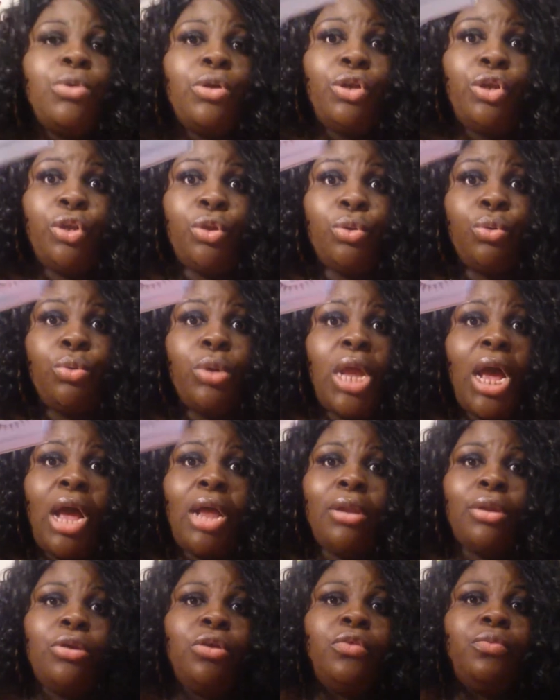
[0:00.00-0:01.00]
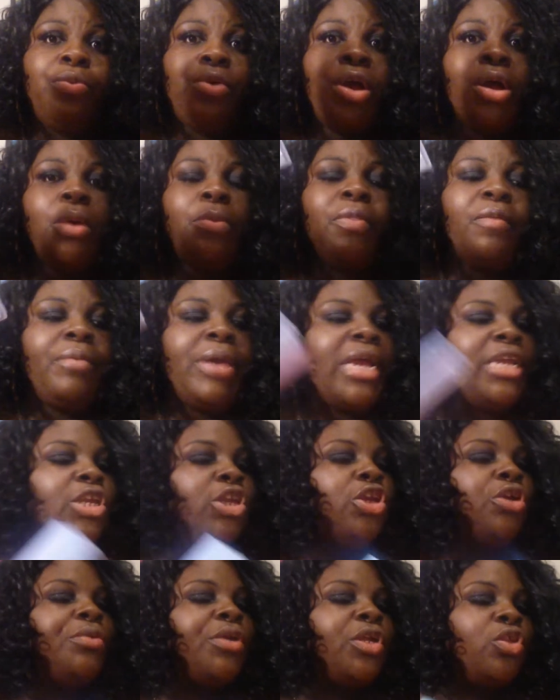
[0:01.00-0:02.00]
were $2 from the
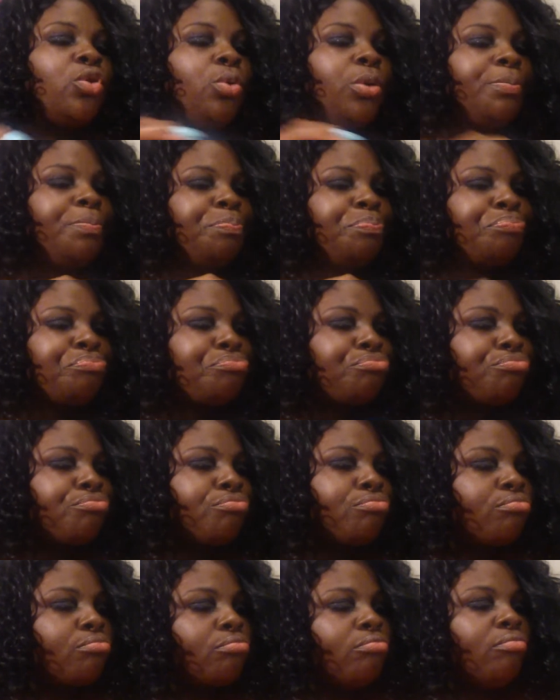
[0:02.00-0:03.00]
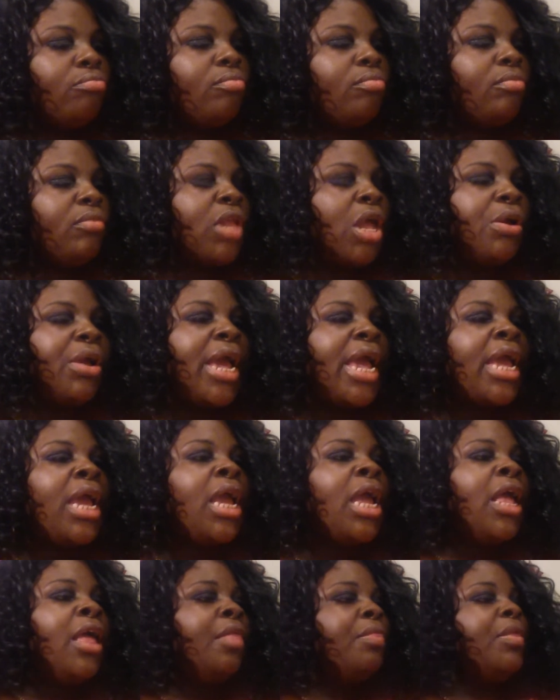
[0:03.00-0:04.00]
fashion jewelry store. Okay,
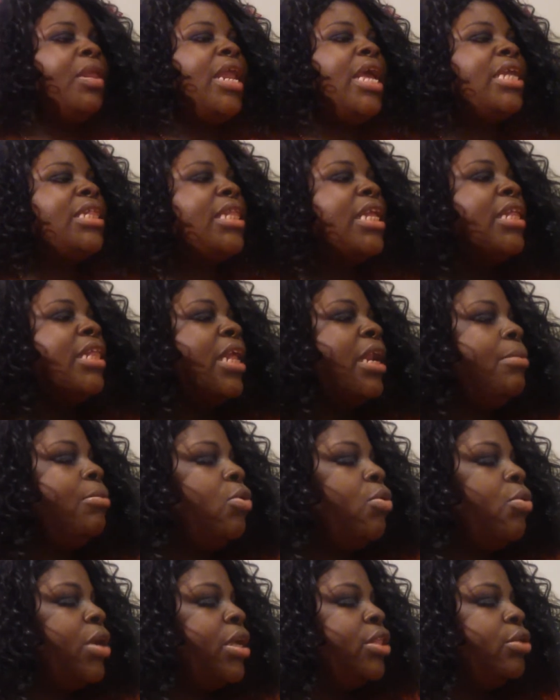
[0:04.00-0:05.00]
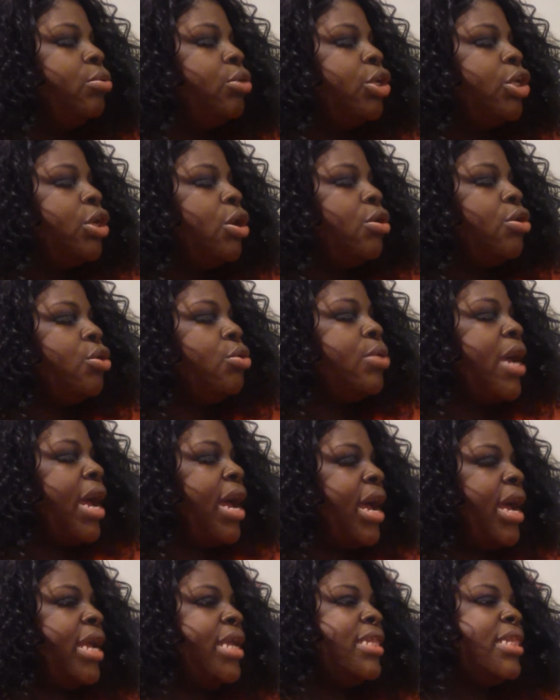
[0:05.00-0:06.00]
the next thing that I'm going to show you
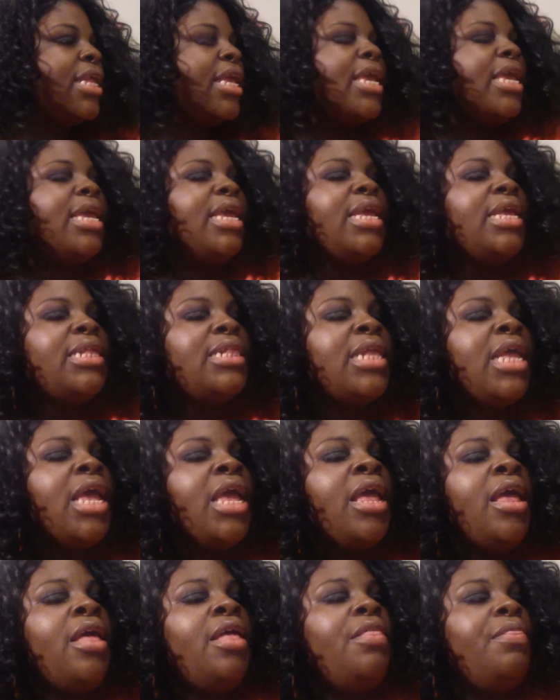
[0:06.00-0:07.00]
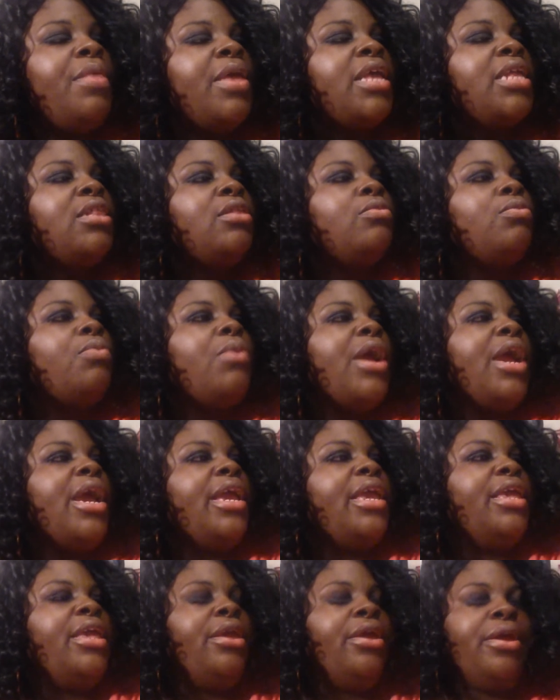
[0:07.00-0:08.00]
guys is this
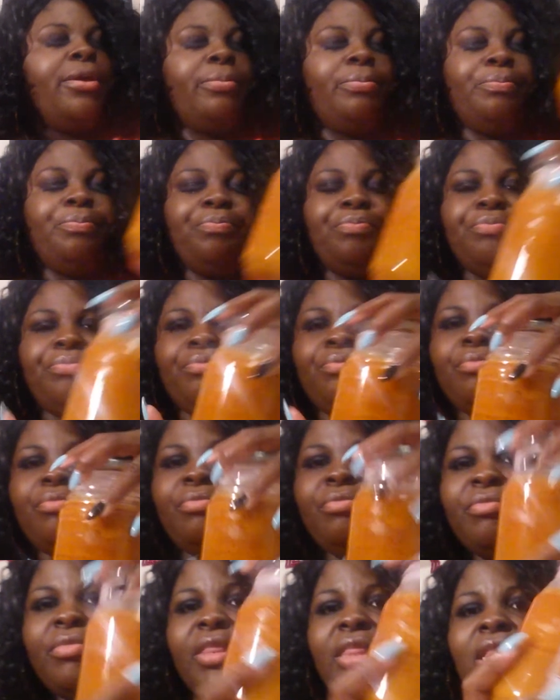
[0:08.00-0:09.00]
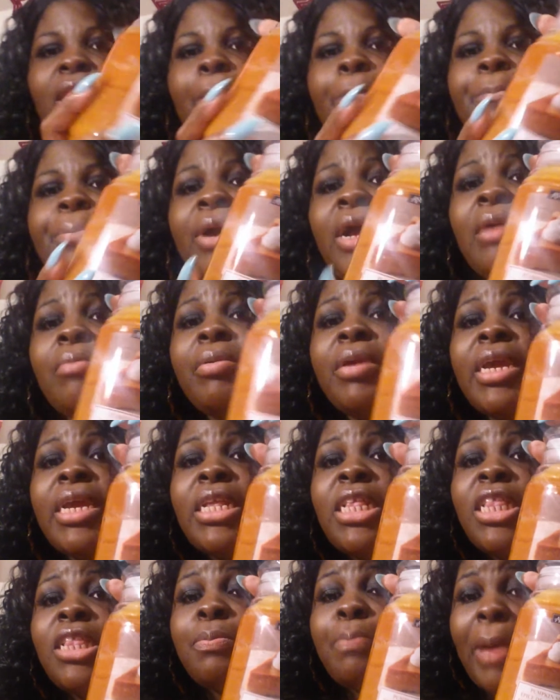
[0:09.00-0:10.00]
right here, the
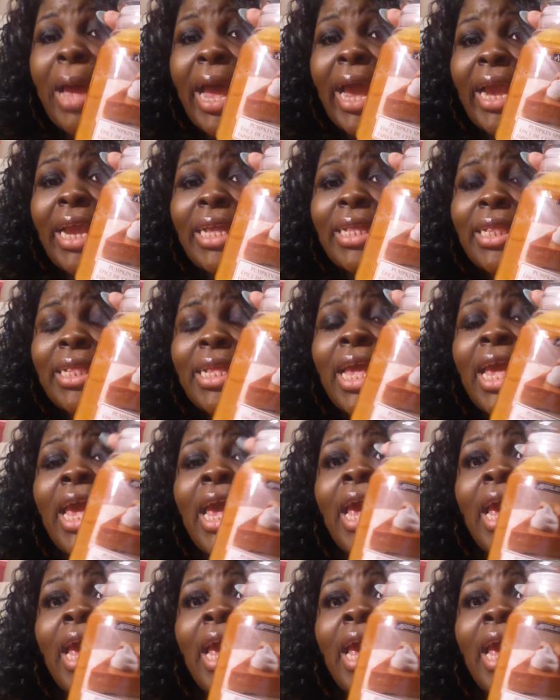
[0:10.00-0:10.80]
pumpkin spice